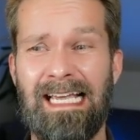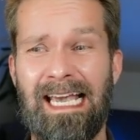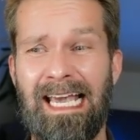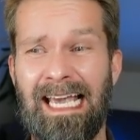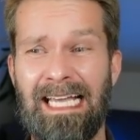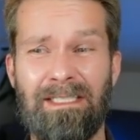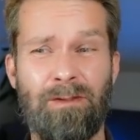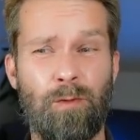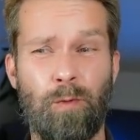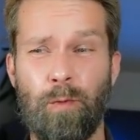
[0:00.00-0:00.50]

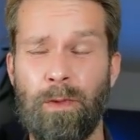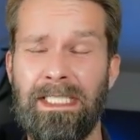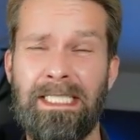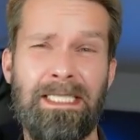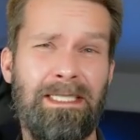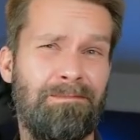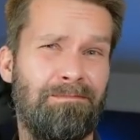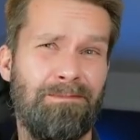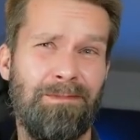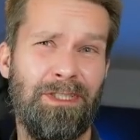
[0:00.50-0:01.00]
and
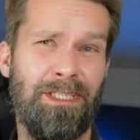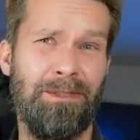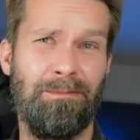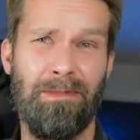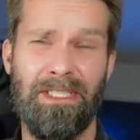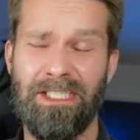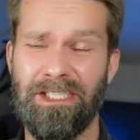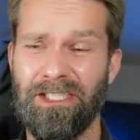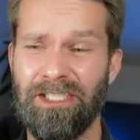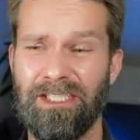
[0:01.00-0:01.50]
we pretty
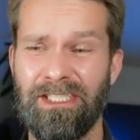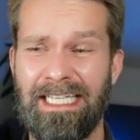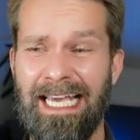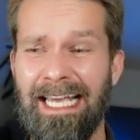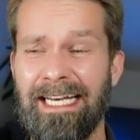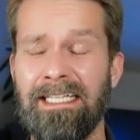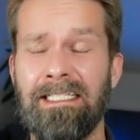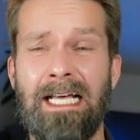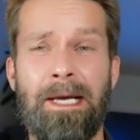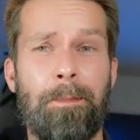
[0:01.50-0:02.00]
much
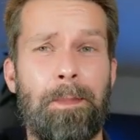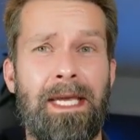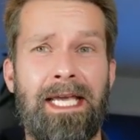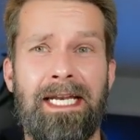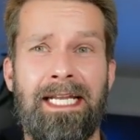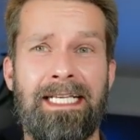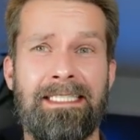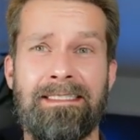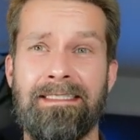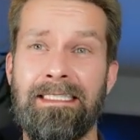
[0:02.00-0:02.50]
ended up in
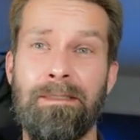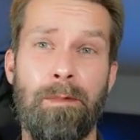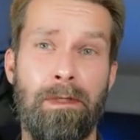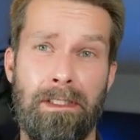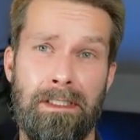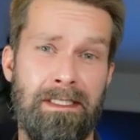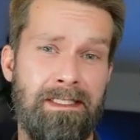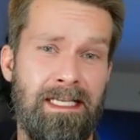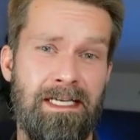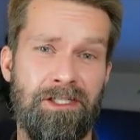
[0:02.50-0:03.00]
a
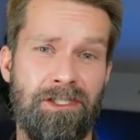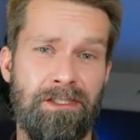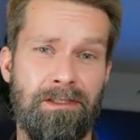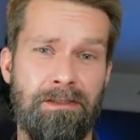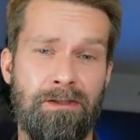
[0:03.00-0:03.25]
debugging session.